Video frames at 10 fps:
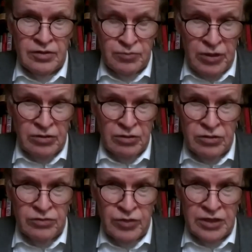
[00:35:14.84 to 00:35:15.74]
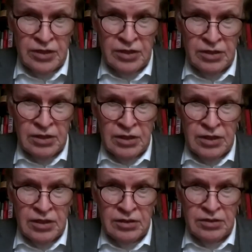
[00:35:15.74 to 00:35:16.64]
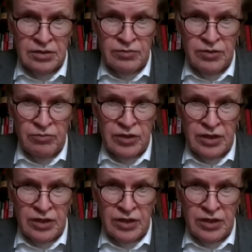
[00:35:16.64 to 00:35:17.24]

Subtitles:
spent a lot of money in September